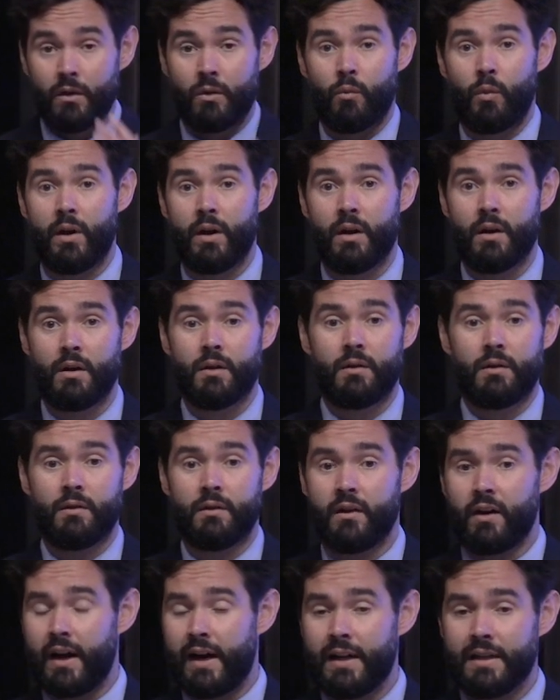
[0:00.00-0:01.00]
where
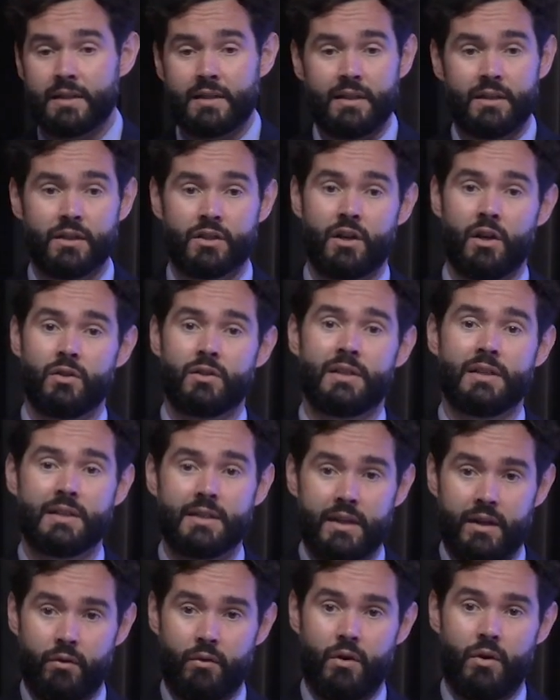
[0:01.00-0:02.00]
their ANC just goes to
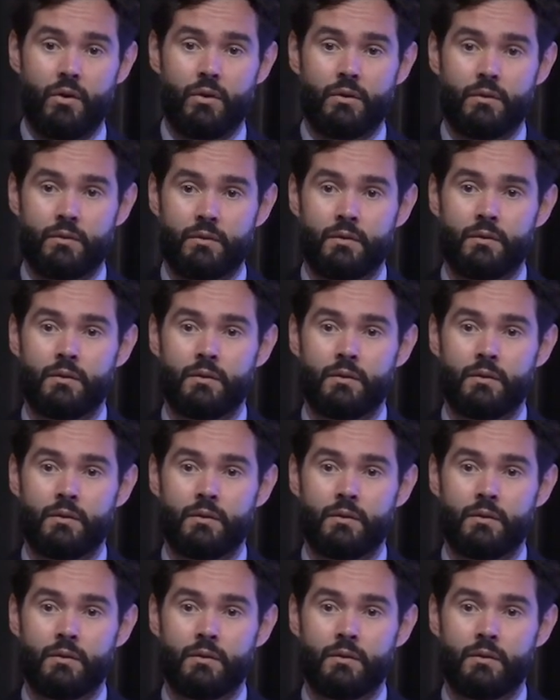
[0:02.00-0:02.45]
zero.